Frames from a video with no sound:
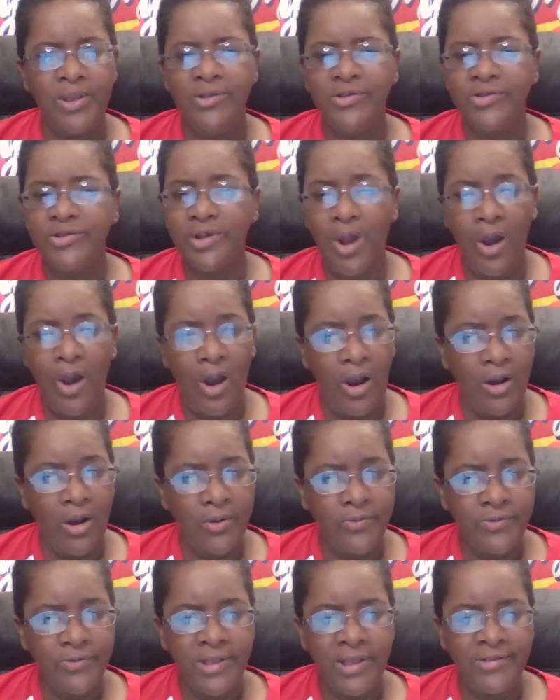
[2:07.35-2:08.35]

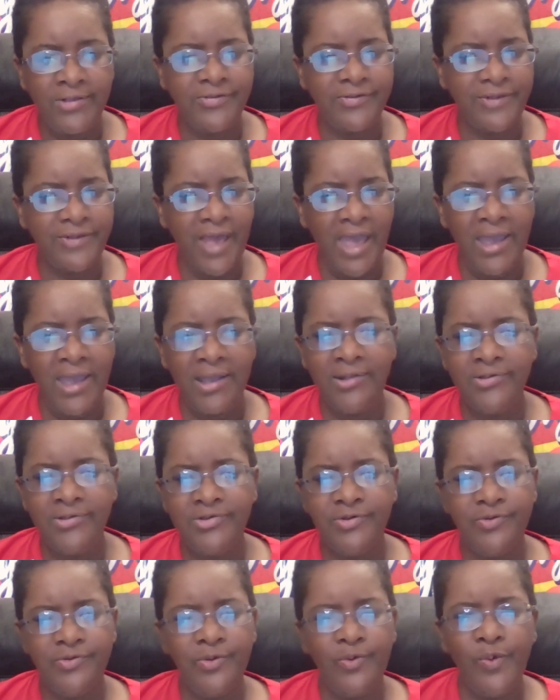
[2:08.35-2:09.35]
scarves that sang
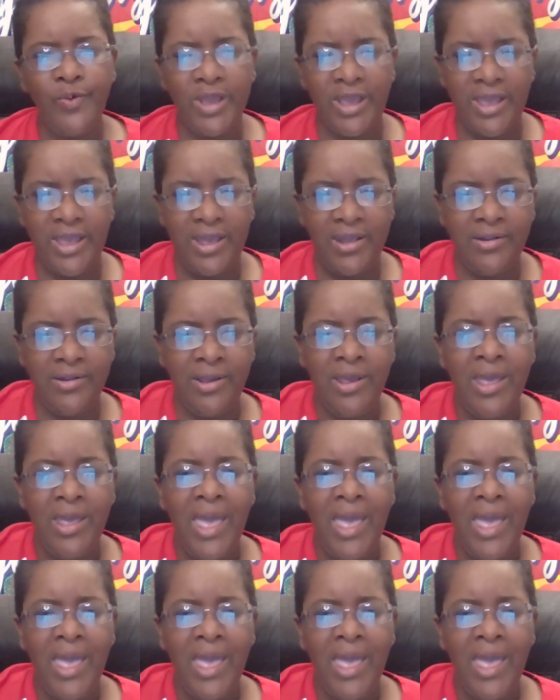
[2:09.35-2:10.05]
into the wind,